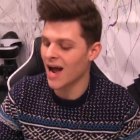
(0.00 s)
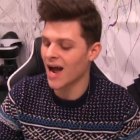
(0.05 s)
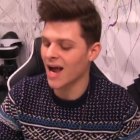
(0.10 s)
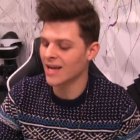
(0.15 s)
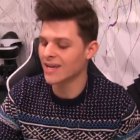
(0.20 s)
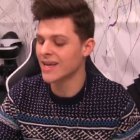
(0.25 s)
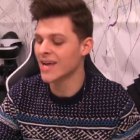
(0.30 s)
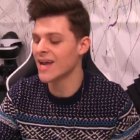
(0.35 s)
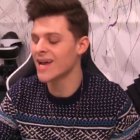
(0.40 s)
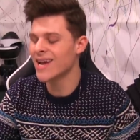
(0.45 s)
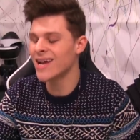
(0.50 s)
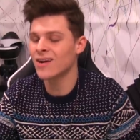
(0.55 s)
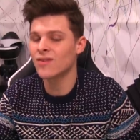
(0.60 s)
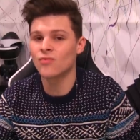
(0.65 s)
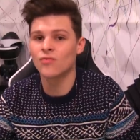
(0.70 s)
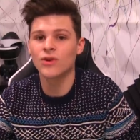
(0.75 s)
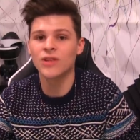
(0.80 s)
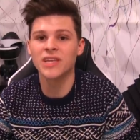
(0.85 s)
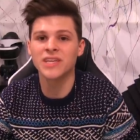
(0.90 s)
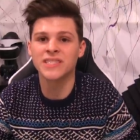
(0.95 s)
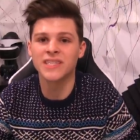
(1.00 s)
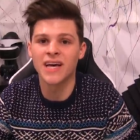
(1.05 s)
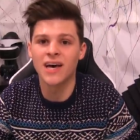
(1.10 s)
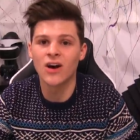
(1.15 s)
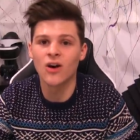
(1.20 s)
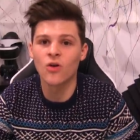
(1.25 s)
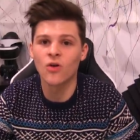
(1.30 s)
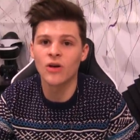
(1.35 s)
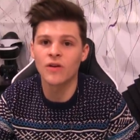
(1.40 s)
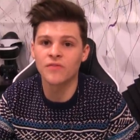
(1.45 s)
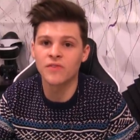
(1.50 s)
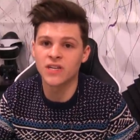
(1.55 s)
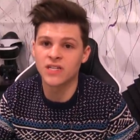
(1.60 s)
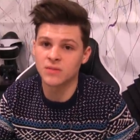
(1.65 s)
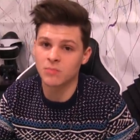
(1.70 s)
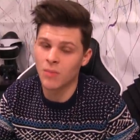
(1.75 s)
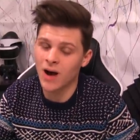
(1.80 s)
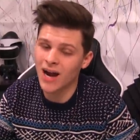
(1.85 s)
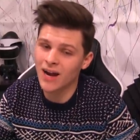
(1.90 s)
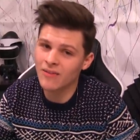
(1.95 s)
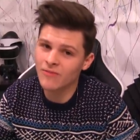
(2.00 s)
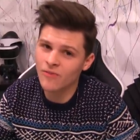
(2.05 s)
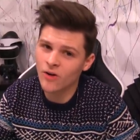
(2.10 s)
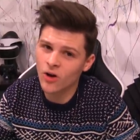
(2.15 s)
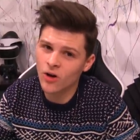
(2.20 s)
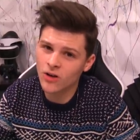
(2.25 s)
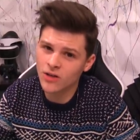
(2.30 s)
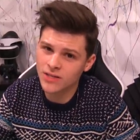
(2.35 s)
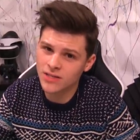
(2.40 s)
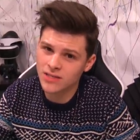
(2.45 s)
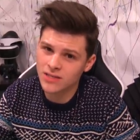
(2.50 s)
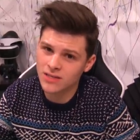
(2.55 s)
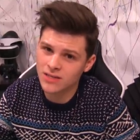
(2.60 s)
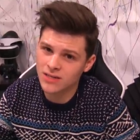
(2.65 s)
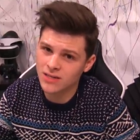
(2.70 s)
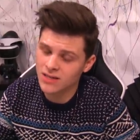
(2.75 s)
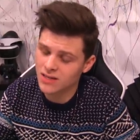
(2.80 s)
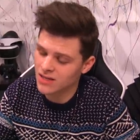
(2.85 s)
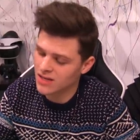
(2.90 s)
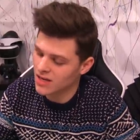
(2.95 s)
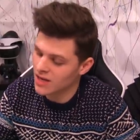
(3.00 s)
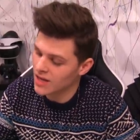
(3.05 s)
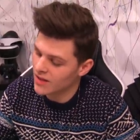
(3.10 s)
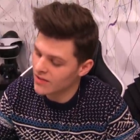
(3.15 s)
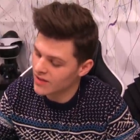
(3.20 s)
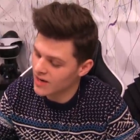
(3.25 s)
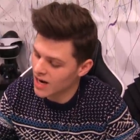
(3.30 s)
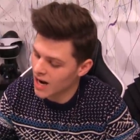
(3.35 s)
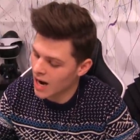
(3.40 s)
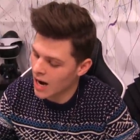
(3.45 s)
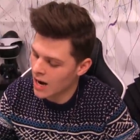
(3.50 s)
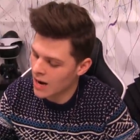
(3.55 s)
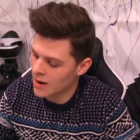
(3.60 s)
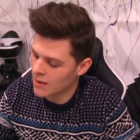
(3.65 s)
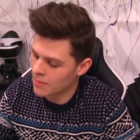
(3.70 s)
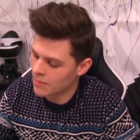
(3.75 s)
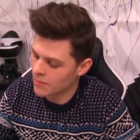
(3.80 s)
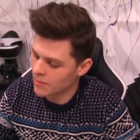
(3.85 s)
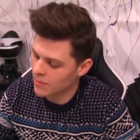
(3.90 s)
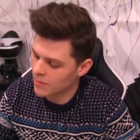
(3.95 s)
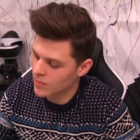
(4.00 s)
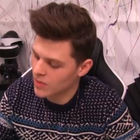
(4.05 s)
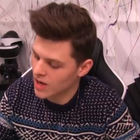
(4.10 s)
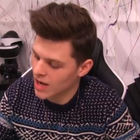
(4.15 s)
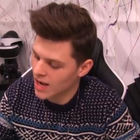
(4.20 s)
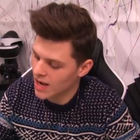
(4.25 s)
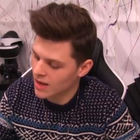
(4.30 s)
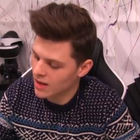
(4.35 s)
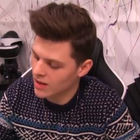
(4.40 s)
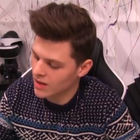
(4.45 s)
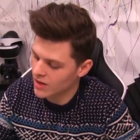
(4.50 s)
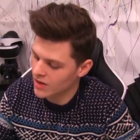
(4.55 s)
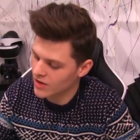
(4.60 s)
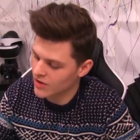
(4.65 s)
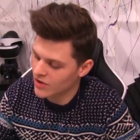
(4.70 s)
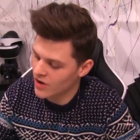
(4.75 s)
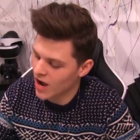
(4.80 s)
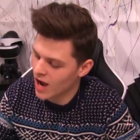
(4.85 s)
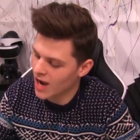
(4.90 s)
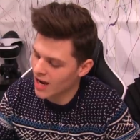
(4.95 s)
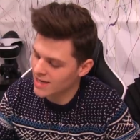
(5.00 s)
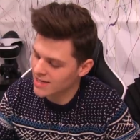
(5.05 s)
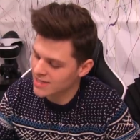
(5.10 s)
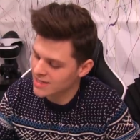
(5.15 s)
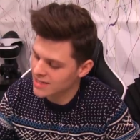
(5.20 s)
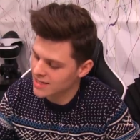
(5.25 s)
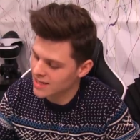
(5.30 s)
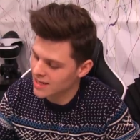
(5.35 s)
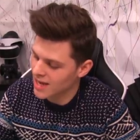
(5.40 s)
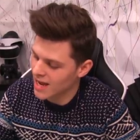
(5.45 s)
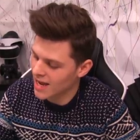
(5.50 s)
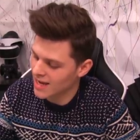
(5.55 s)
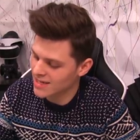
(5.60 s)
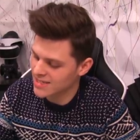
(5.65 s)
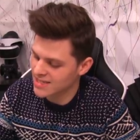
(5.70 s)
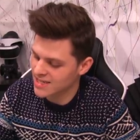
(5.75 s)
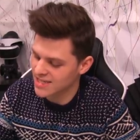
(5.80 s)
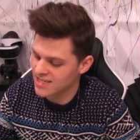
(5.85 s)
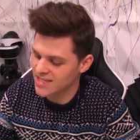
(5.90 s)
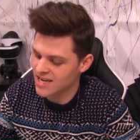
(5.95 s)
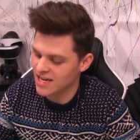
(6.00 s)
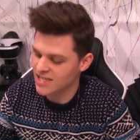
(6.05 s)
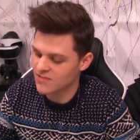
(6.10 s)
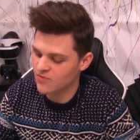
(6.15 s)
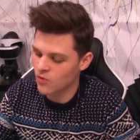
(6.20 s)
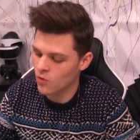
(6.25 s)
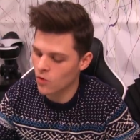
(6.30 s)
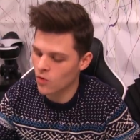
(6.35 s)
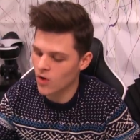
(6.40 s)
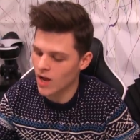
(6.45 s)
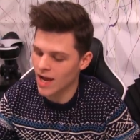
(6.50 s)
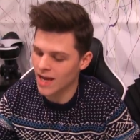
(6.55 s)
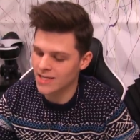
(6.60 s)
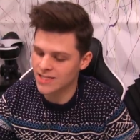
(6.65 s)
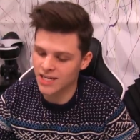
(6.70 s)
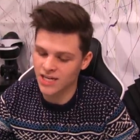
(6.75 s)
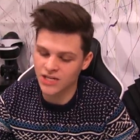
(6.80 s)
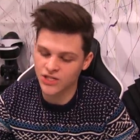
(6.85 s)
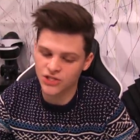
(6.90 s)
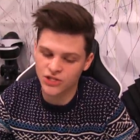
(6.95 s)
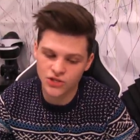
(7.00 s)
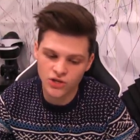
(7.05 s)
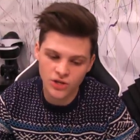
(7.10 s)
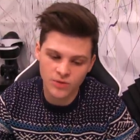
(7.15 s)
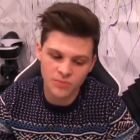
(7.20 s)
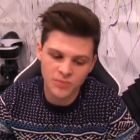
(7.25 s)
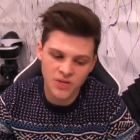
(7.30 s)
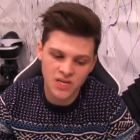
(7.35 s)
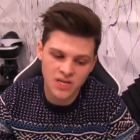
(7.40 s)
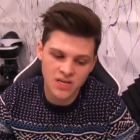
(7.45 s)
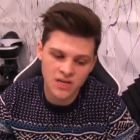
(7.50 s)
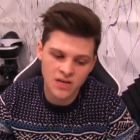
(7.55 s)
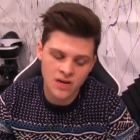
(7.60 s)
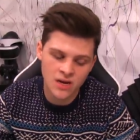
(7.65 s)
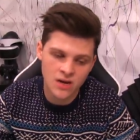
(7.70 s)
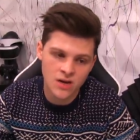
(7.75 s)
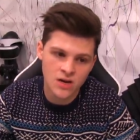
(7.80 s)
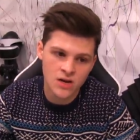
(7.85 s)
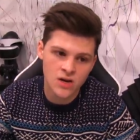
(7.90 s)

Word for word: I can't really tell if it's my fault that I'm not as successful as I should be,